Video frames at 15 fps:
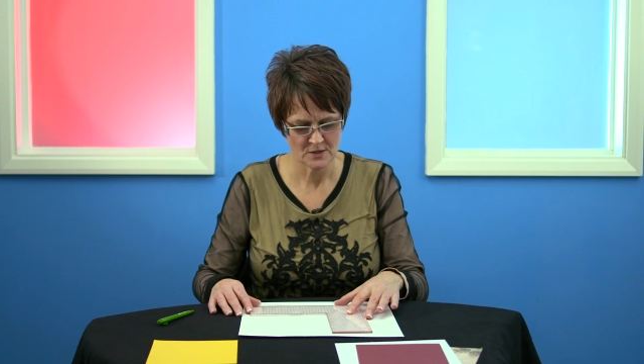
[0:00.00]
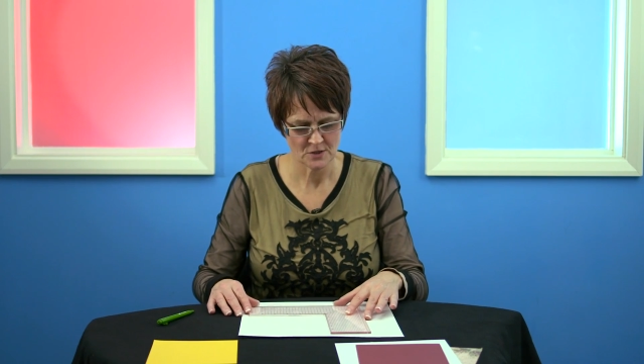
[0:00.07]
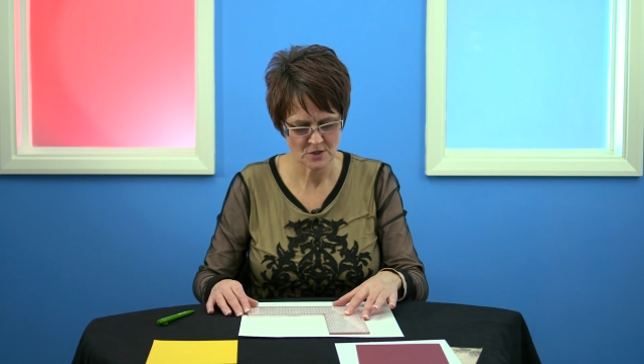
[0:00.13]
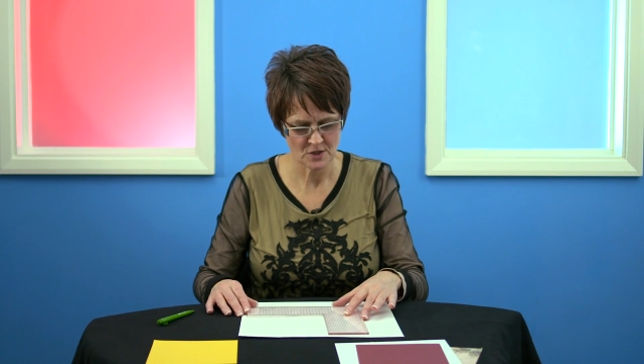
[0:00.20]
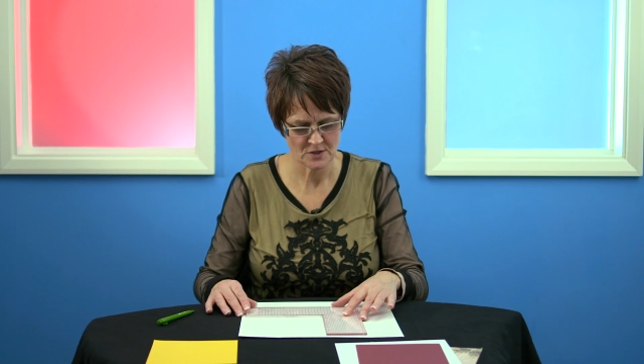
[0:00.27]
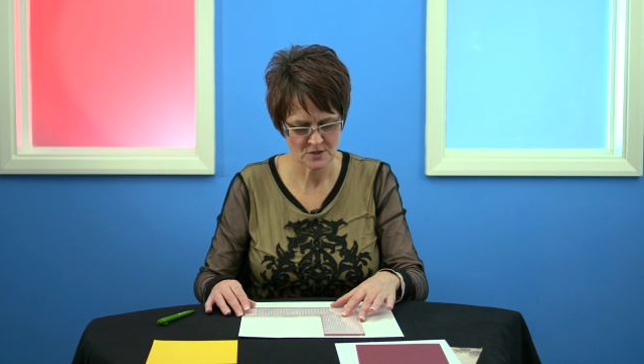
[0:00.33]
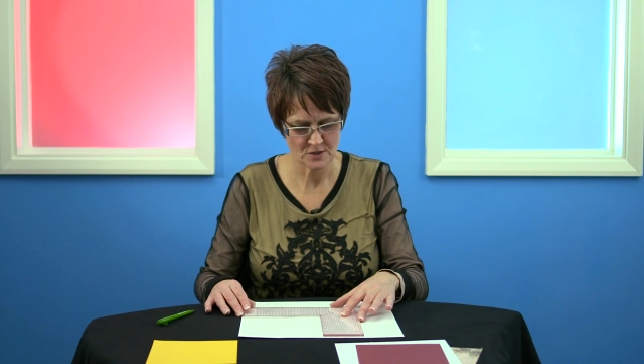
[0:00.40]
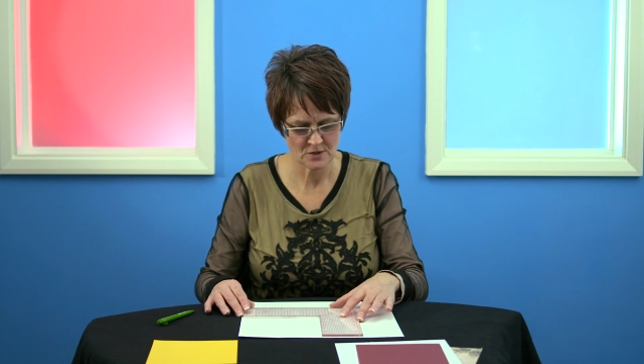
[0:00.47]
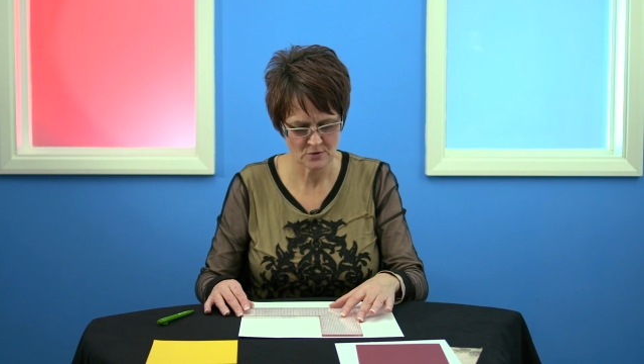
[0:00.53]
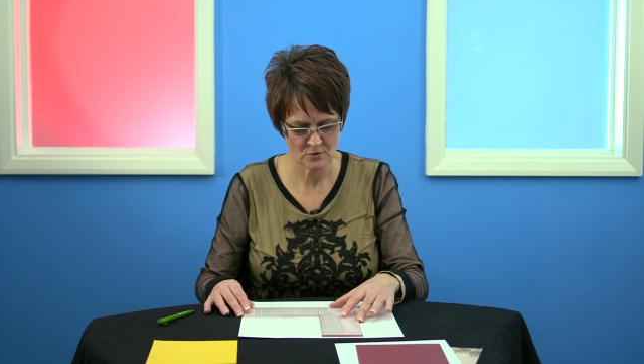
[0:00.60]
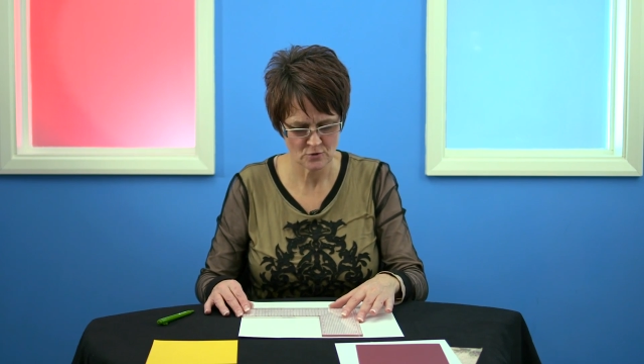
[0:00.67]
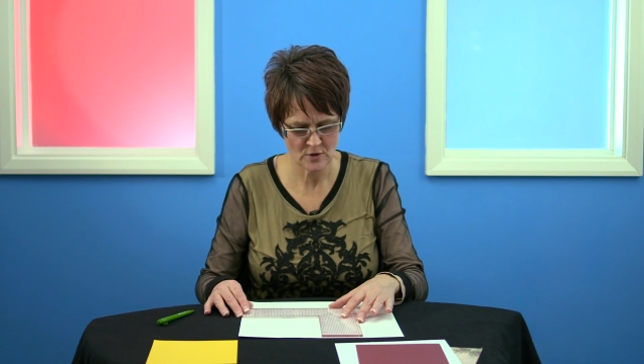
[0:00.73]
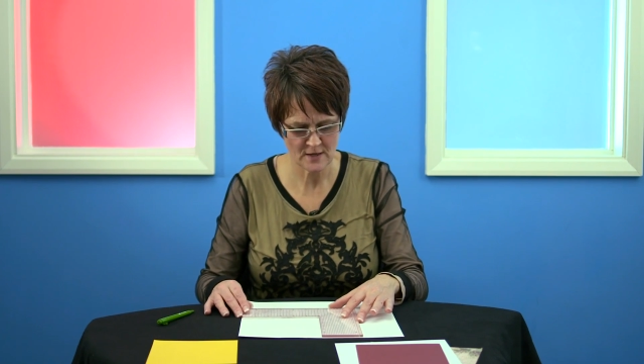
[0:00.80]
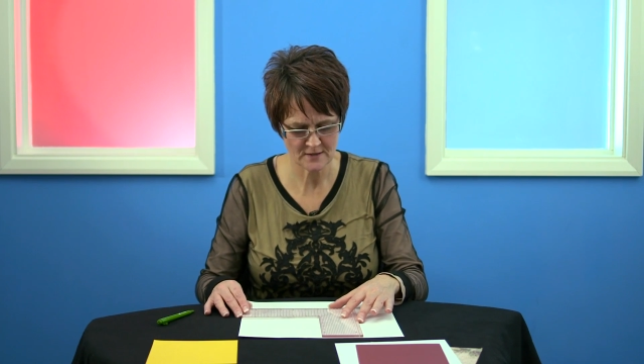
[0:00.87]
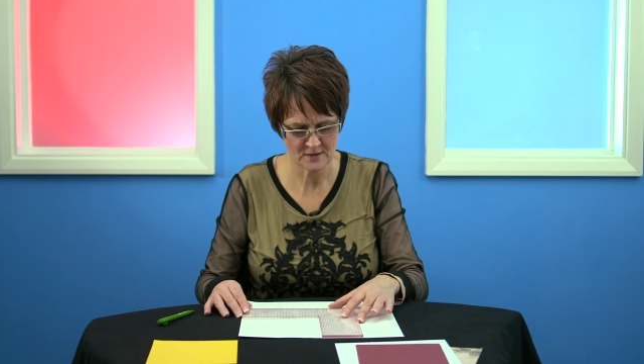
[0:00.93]
just
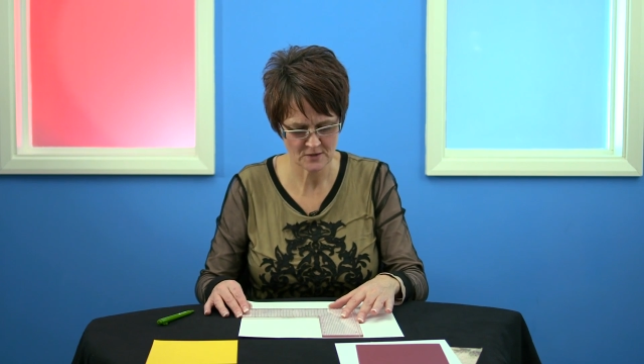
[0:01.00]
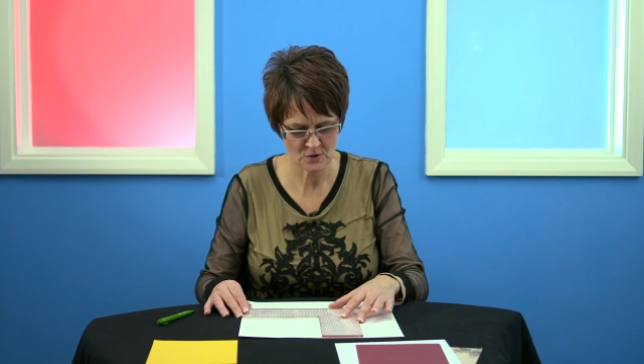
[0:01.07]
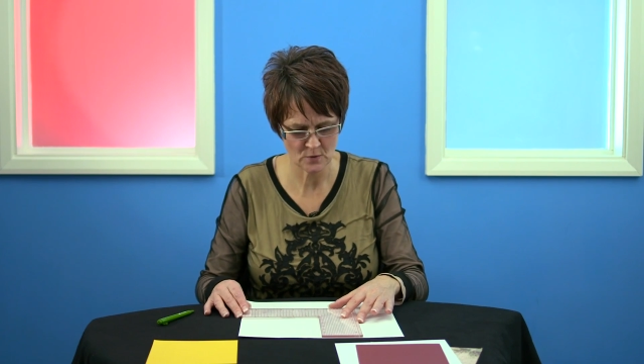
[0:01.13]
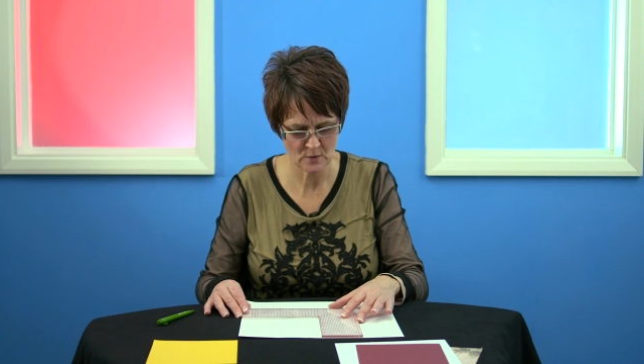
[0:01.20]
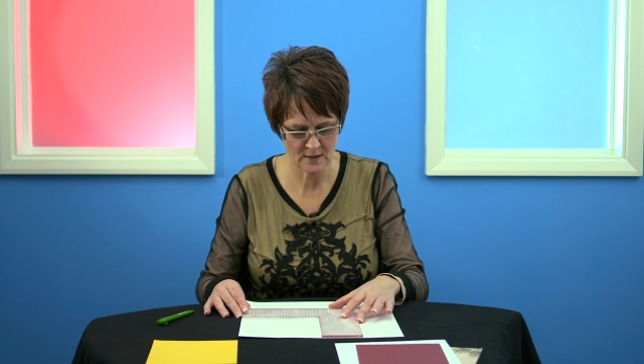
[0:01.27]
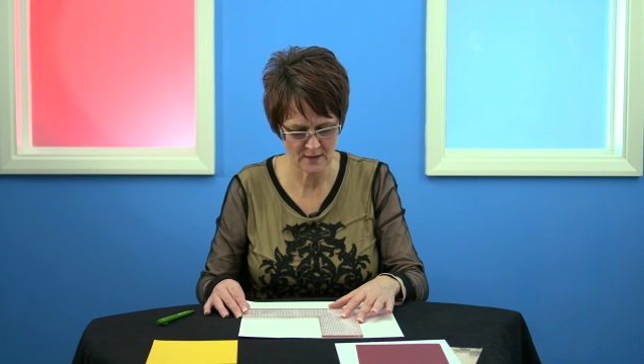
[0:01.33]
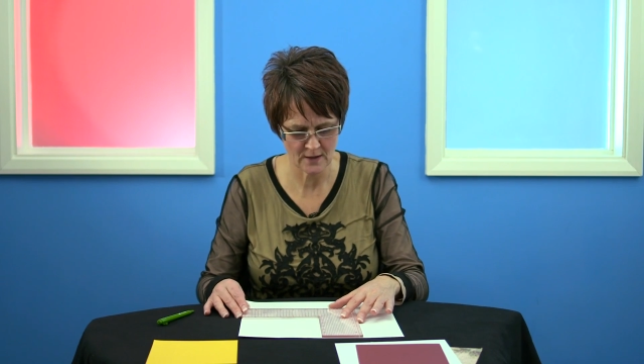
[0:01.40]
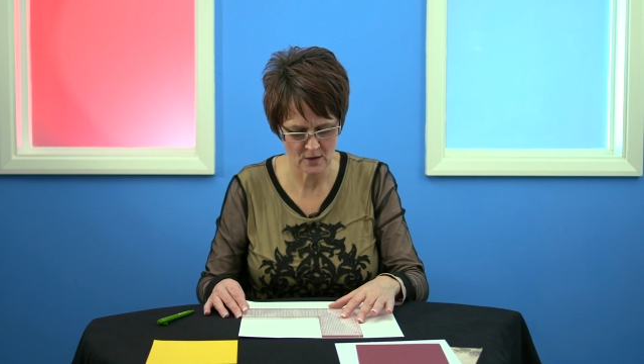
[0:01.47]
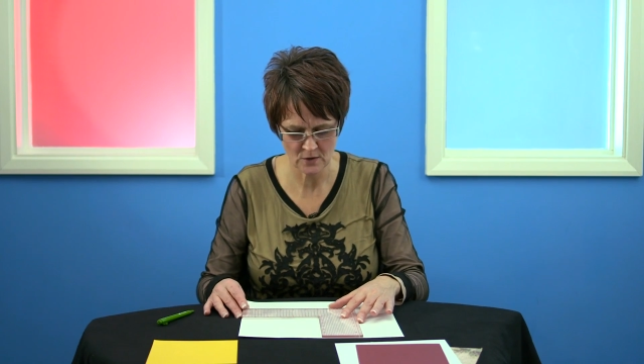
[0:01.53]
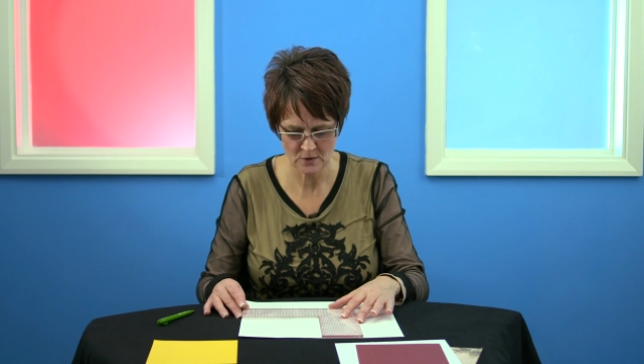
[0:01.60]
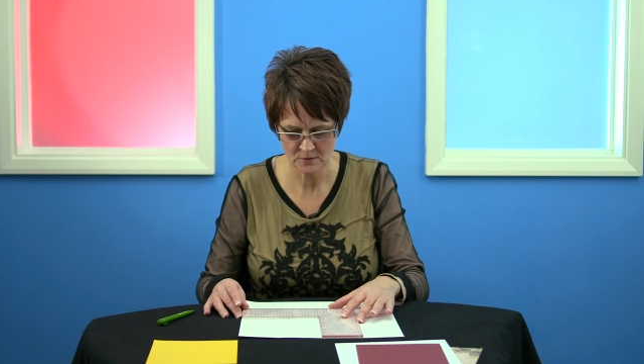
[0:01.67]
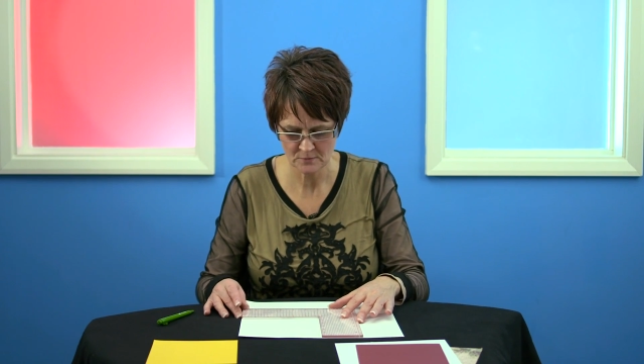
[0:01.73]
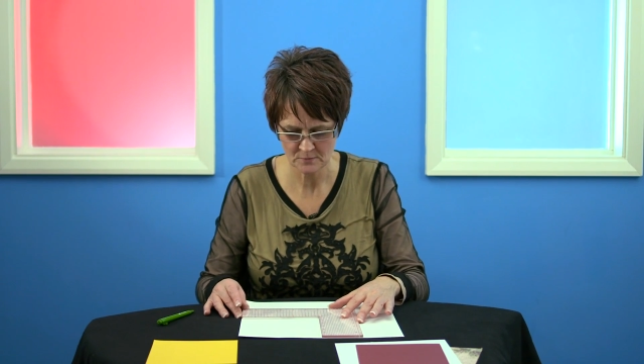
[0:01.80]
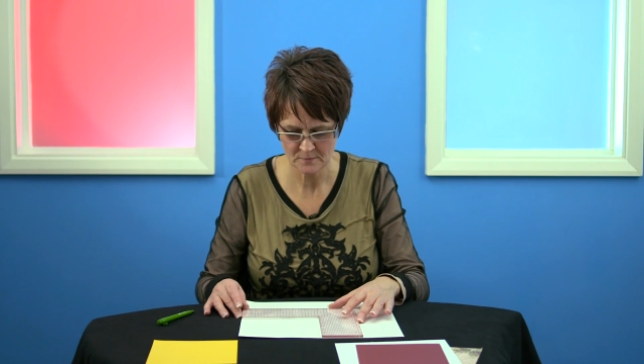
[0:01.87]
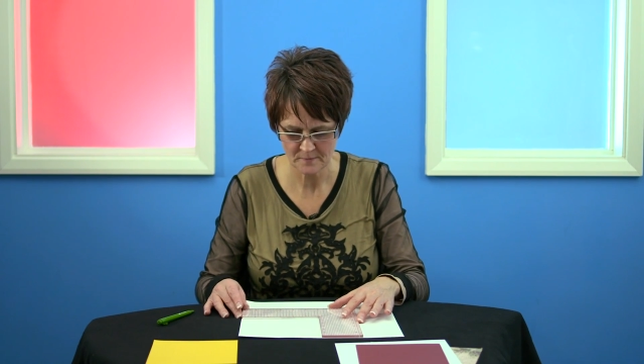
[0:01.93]
drag the tool along.